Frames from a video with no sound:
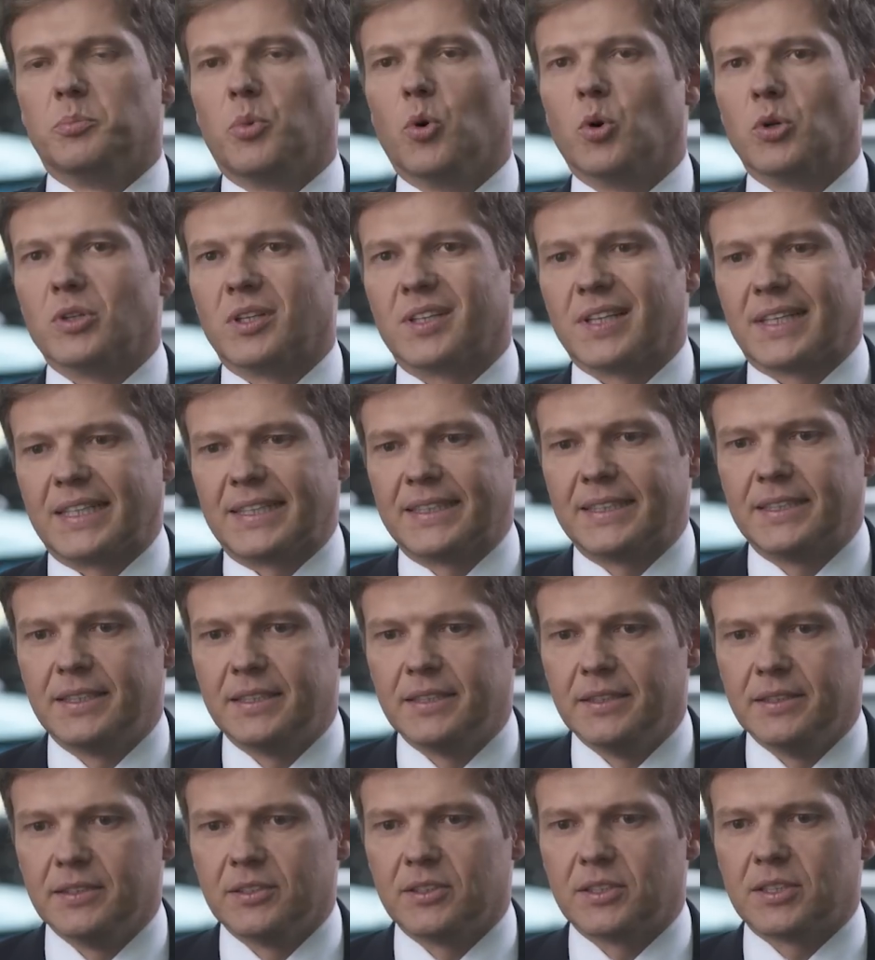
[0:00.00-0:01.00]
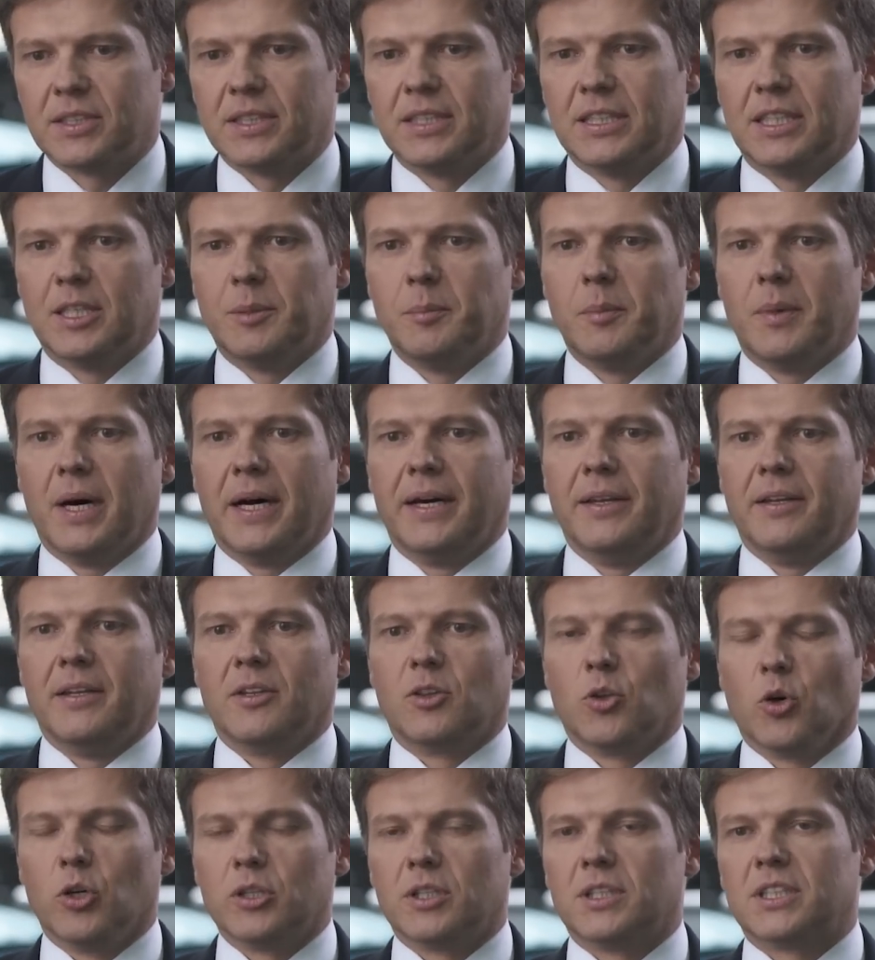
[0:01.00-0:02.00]
And the third is um, significant
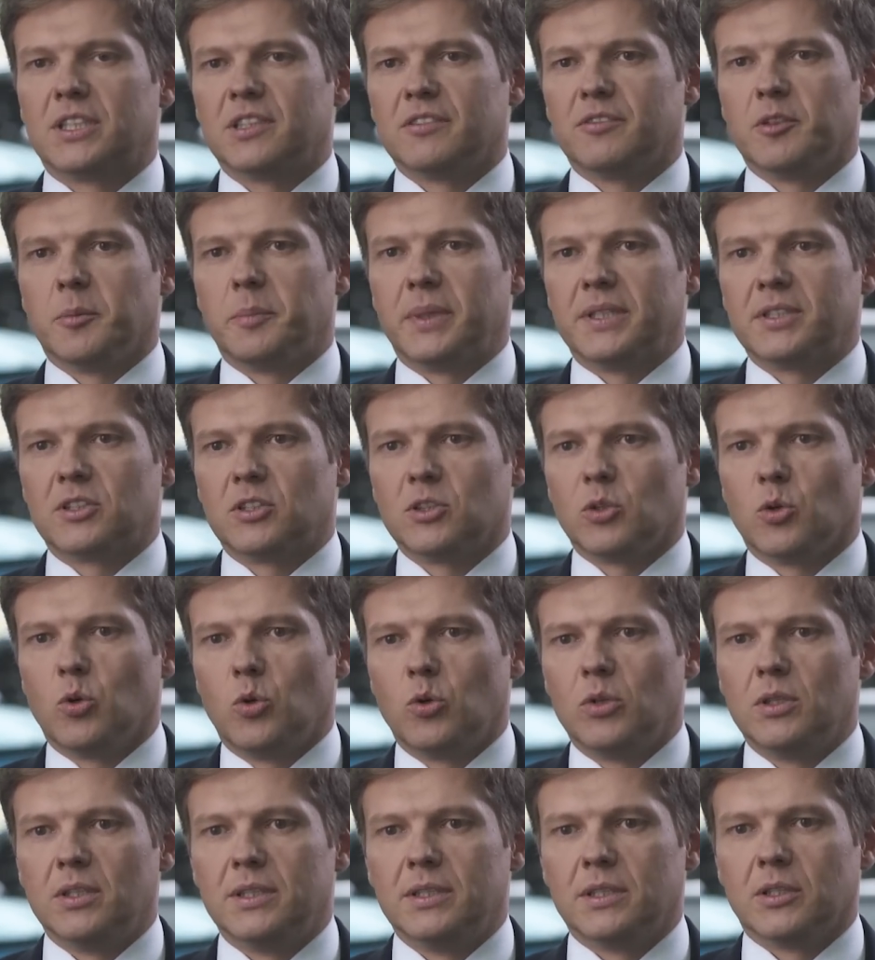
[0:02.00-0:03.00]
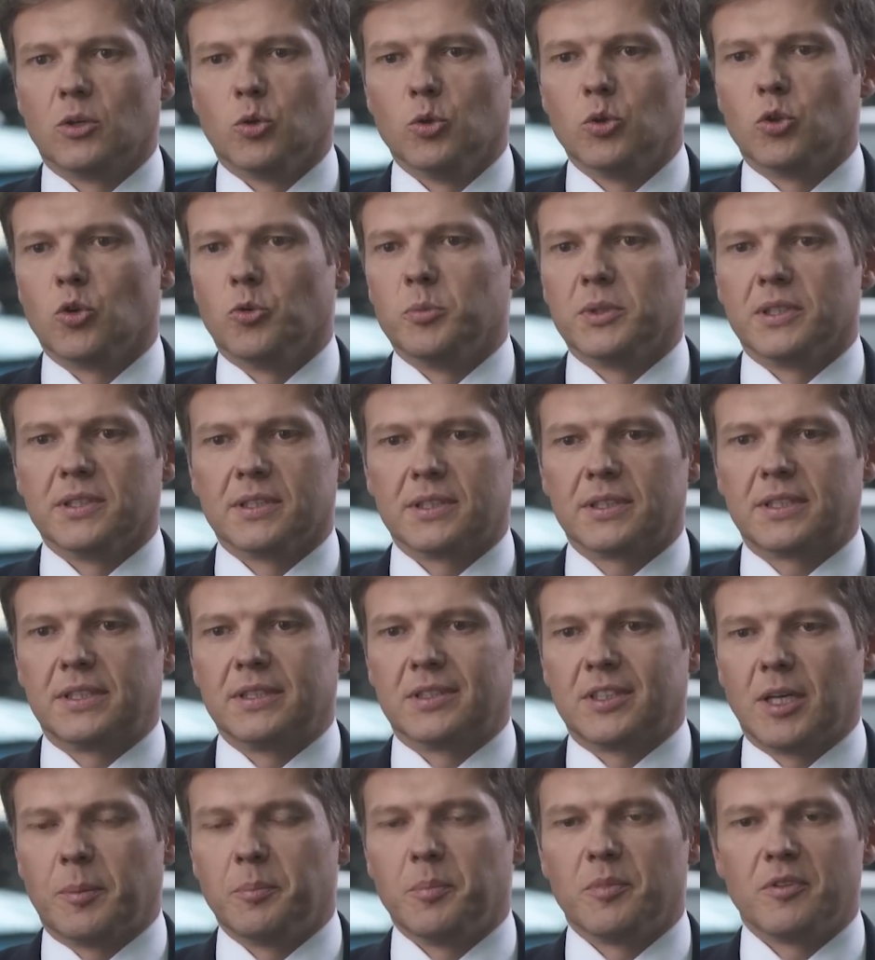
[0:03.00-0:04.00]
improvements with regard to the general
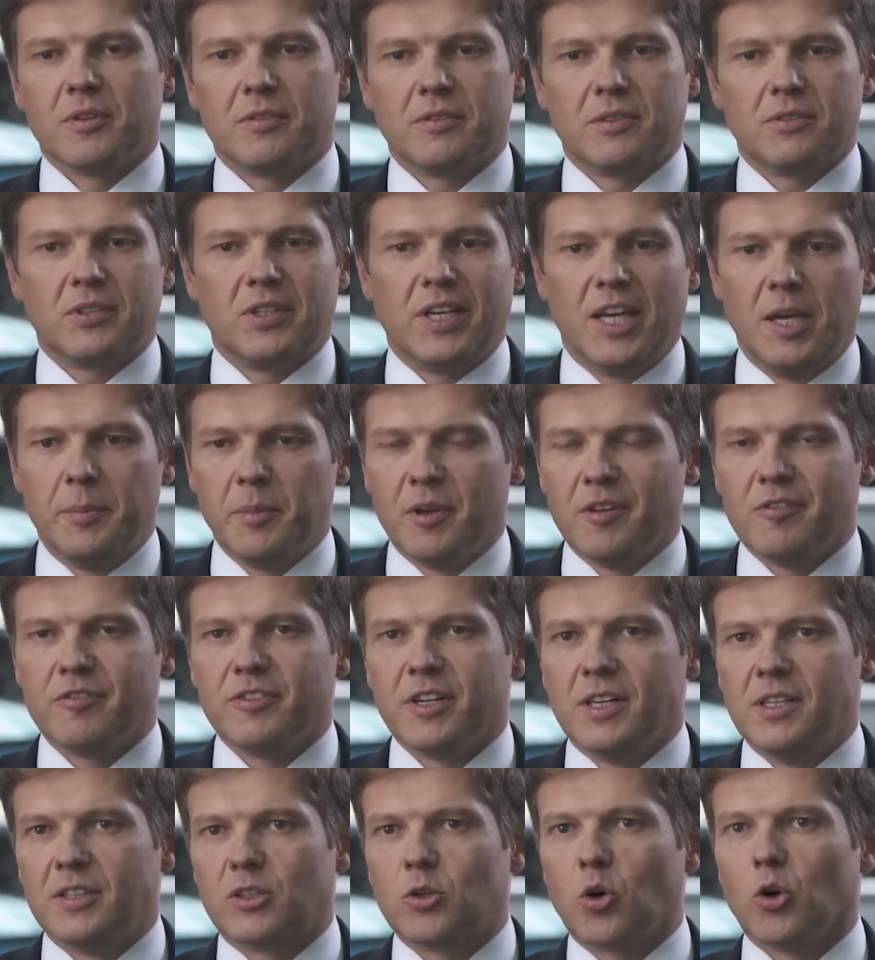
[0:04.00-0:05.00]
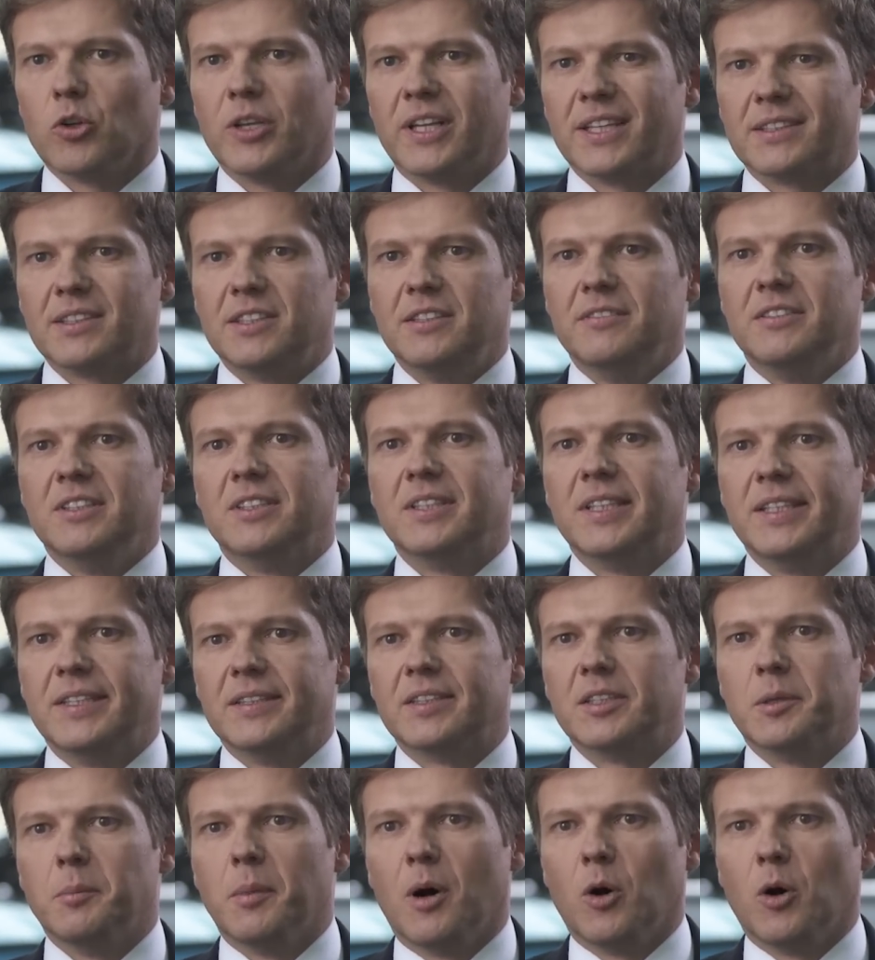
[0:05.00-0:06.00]
theme of connectivity in the car.